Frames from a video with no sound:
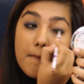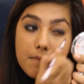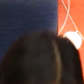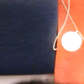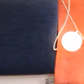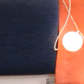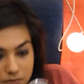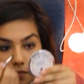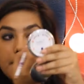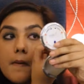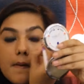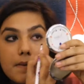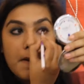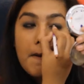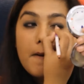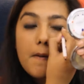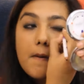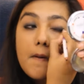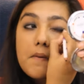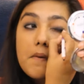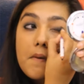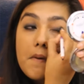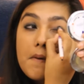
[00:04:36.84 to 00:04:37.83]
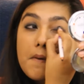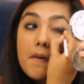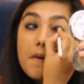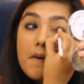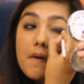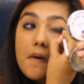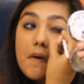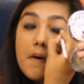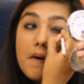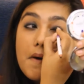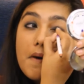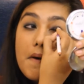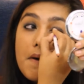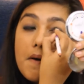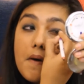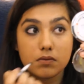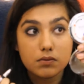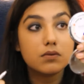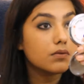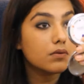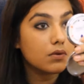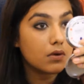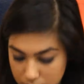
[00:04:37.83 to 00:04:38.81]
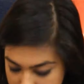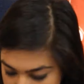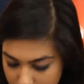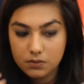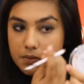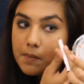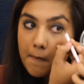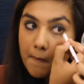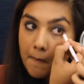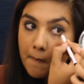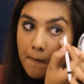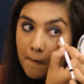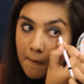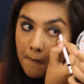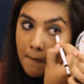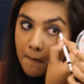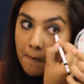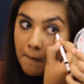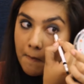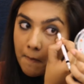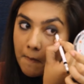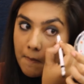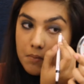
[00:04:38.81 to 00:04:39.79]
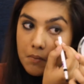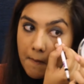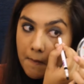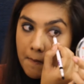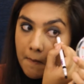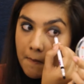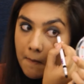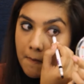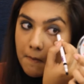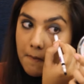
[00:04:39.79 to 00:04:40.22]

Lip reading: (no one is talking)